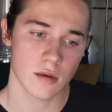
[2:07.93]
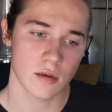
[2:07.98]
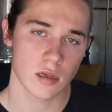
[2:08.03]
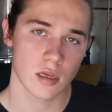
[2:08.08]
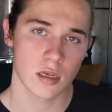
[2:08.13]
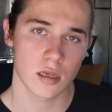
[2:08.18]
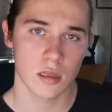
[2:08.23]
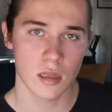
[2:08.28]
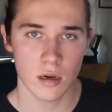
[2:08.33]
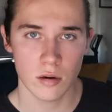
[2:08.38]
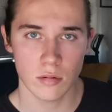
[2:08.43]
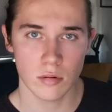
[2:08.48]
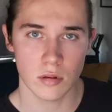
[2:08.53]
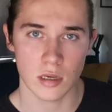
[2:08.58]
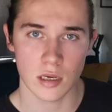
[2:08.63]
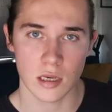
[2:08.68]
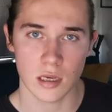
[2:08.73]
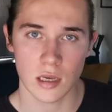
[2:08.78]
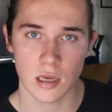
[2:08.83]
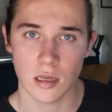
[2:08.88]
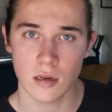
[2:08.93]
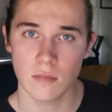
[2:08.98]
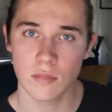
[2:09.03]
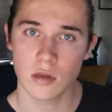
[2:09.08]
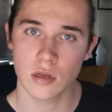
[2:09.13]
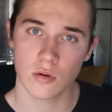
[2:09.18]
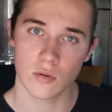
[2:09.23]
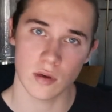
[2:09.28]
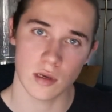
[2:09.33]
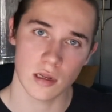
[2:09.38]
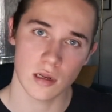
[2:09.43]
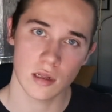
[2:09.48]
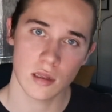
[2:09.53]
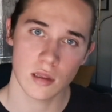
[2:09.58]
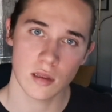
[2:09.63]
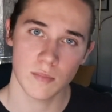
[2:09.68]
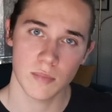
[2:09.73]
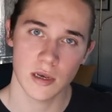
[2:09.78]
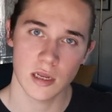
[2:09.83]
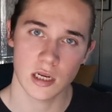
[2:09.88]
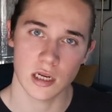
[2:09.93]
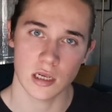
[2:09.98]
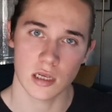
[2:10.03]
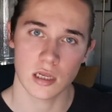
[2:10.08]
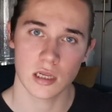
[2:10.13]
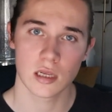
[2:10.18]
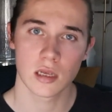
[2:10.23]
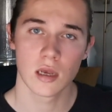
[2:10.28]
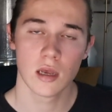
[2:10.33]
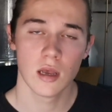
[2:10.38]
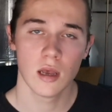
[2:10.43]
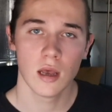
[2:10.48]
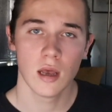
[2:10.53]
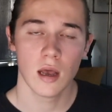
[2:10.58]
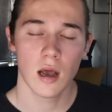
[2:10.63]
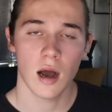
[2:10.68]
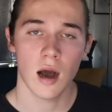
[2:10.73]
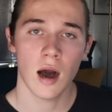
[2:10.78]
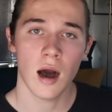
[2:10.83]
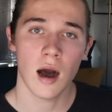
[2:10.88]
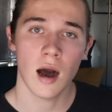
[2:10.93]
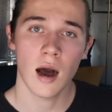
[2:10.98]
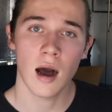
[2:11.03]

slowly in between the pitches. And